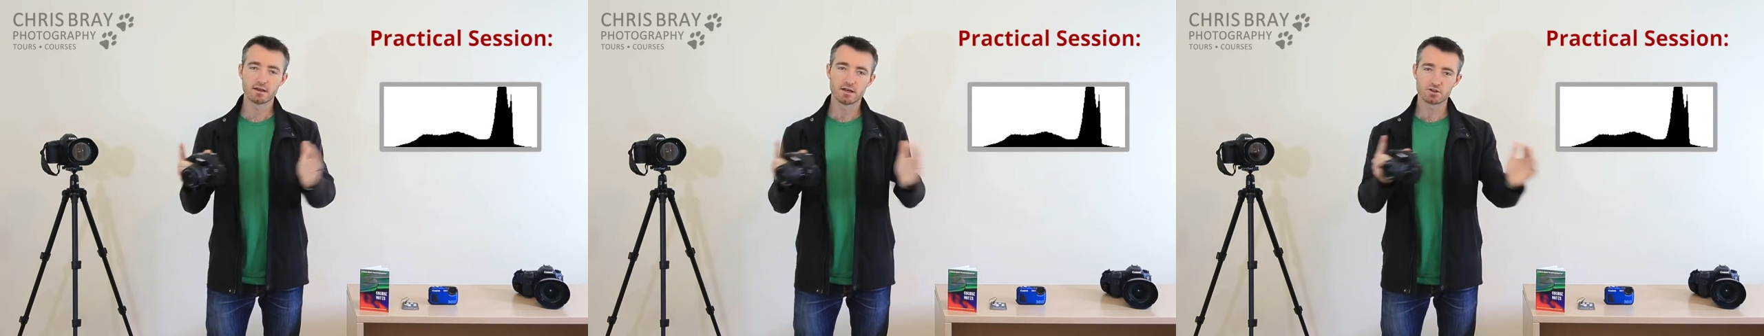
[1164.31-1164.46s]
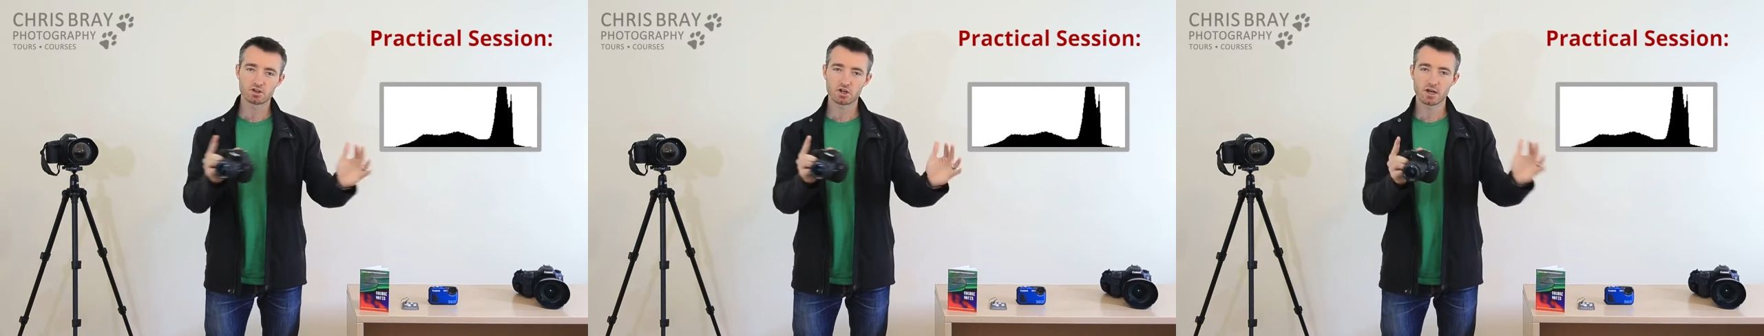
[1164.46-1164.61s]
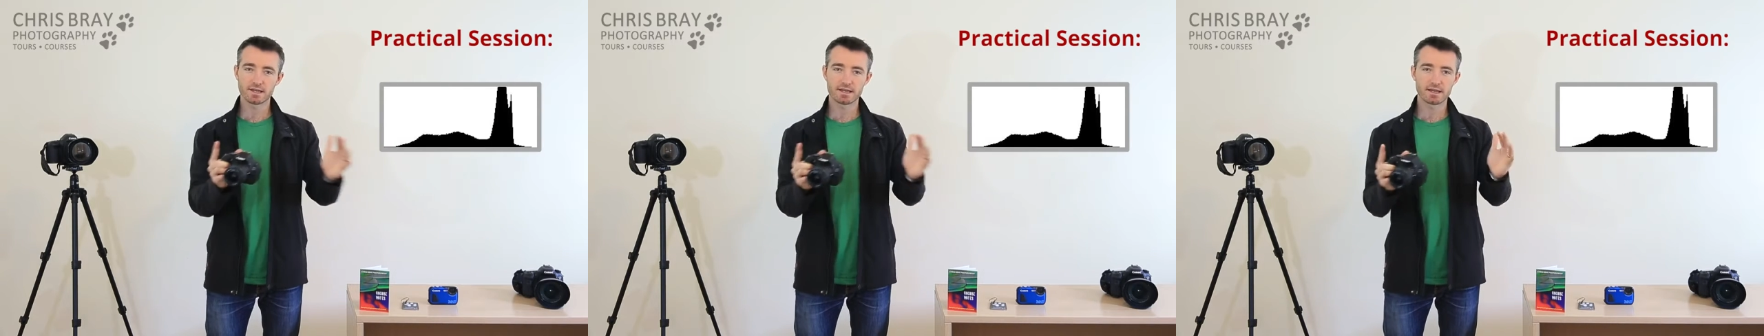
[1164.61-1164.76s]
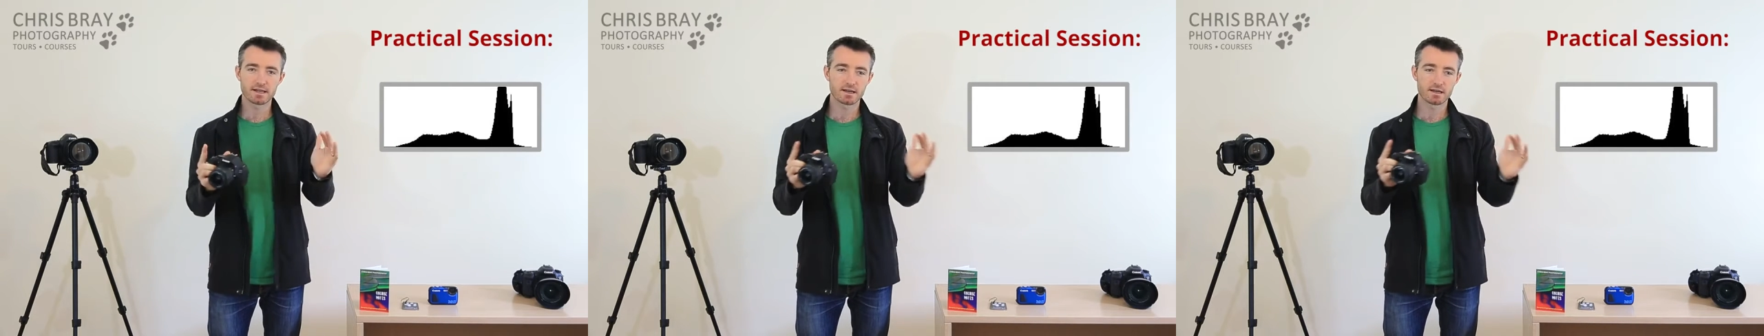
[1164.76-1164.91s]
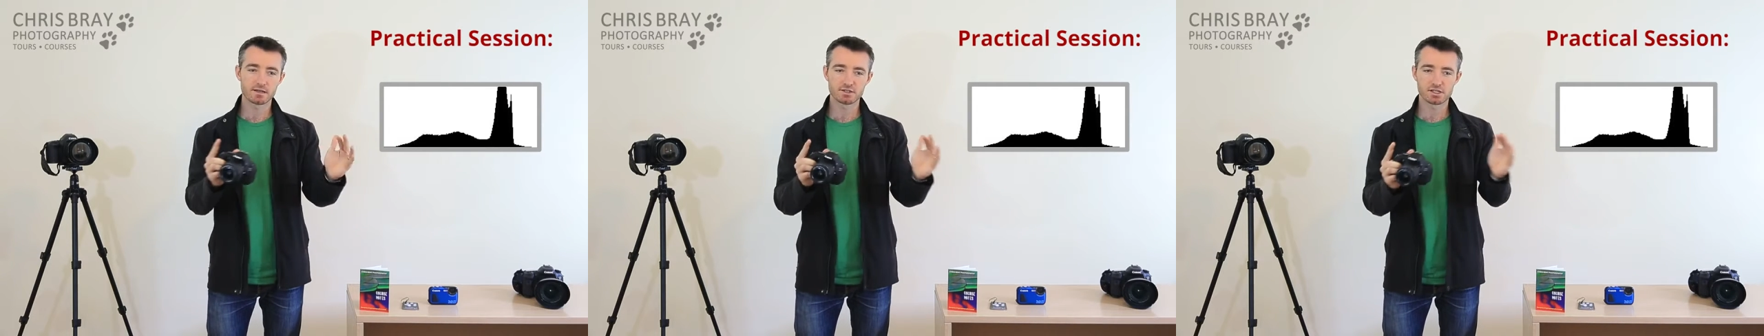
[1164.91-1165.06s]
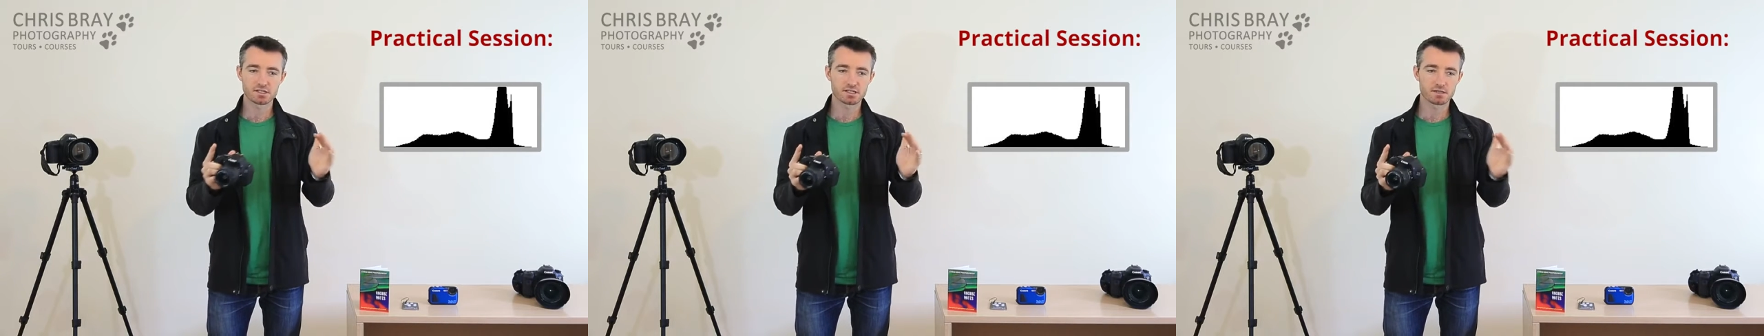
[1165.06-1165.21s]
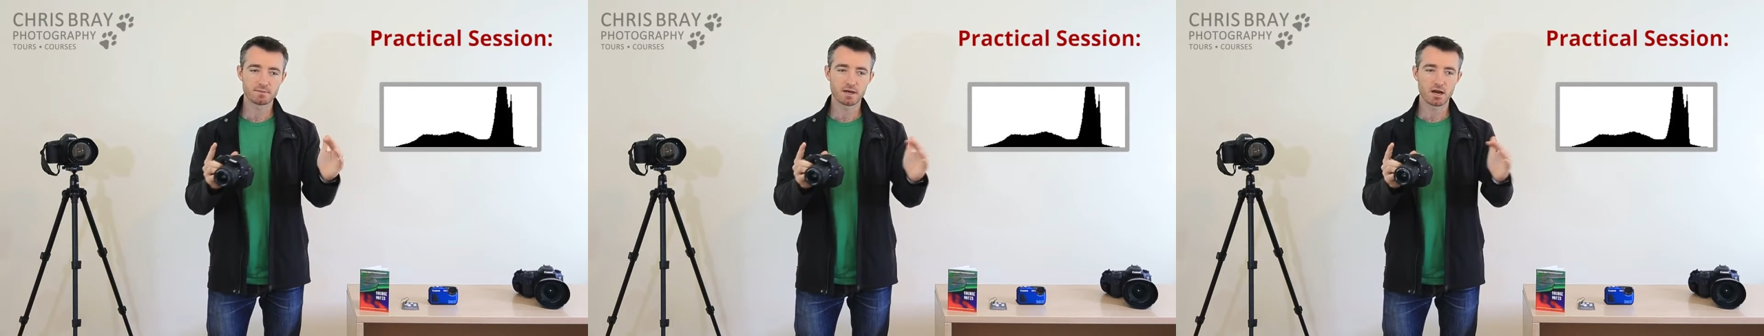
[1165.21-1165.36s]
and try and get
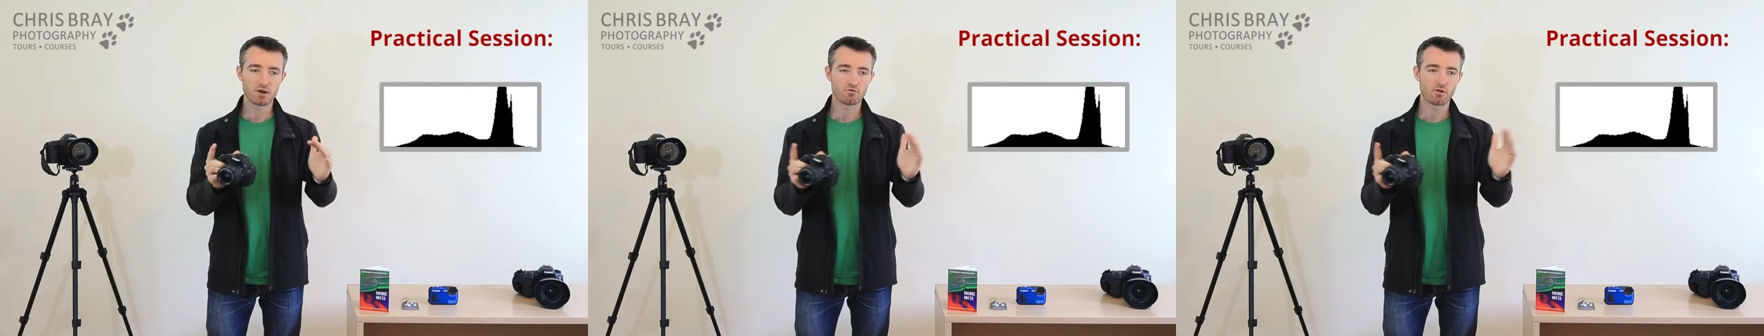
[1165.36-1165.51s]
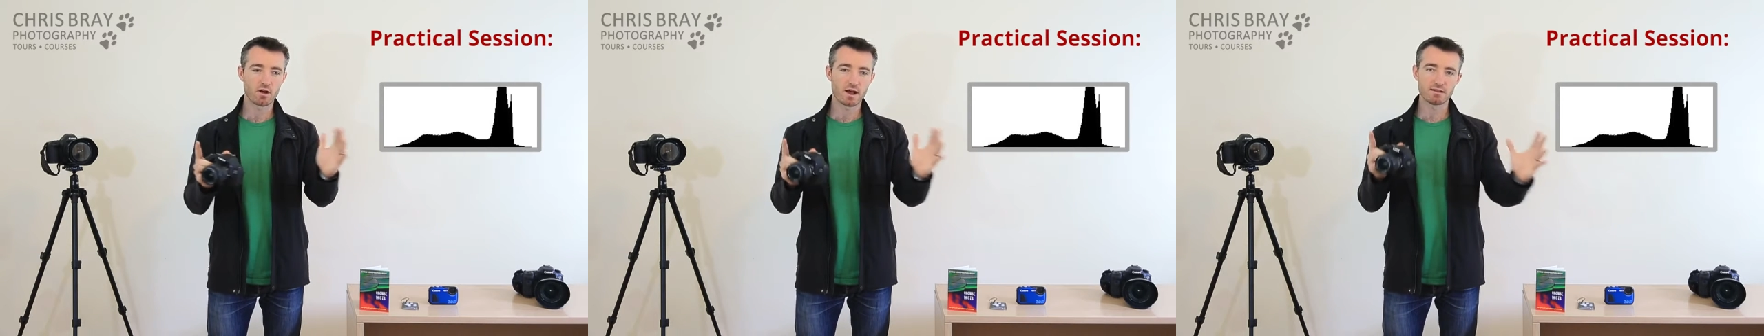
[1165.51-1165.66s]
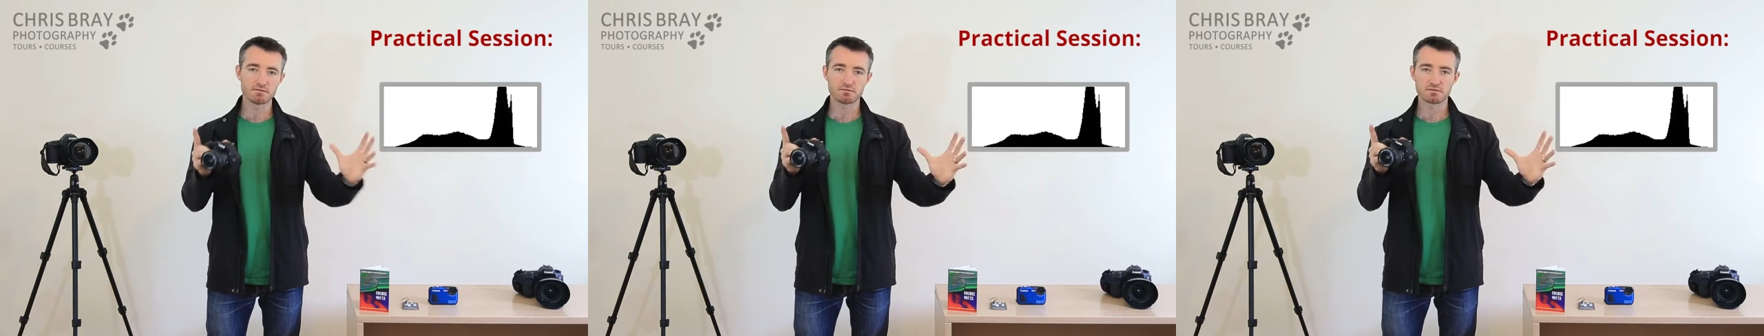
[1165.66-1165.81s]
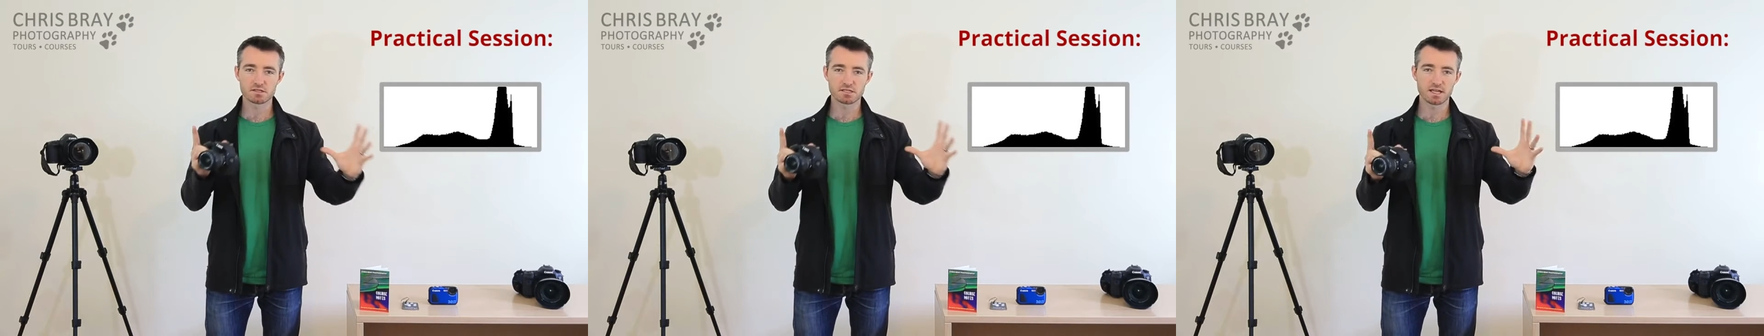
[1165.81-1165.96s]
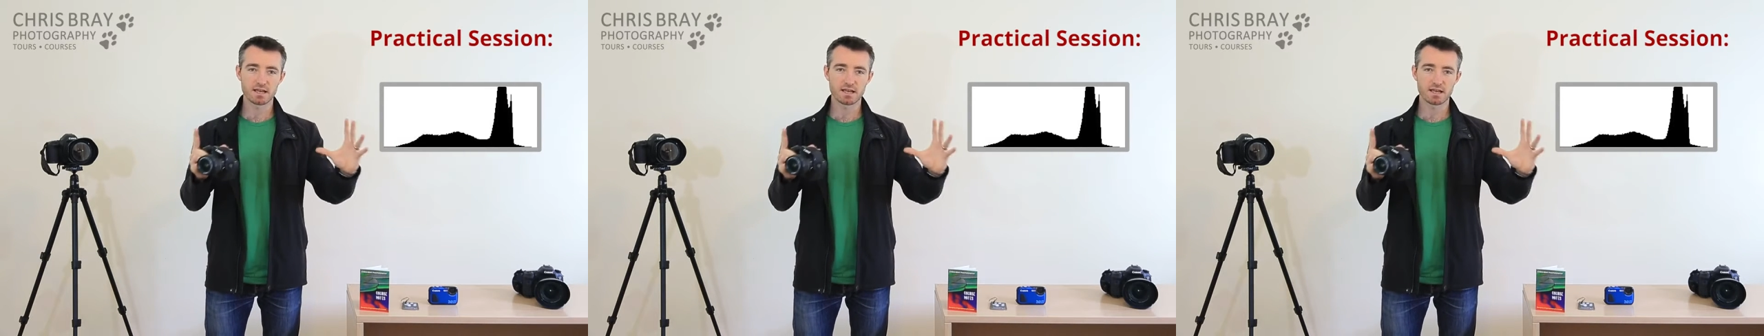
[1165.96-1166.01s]
it just about right,